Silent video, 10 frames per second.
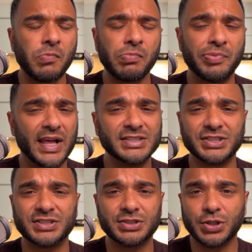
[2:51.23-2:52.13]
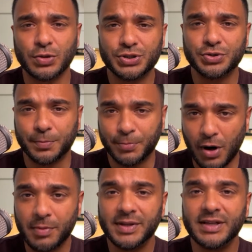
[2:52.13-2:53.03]
that just shows you they're
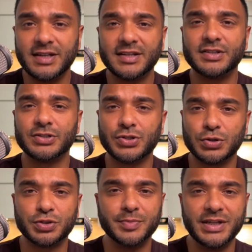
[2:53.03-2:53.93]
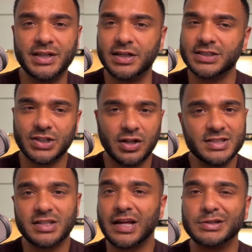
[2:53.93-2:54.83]
probably addicted to social media, because all
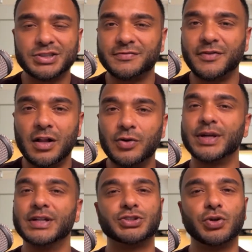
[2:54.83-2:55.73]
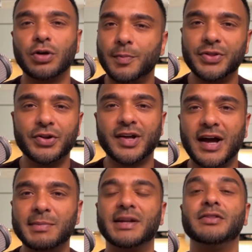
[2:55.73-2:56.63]
these accounts they're following is showing up on their timeline.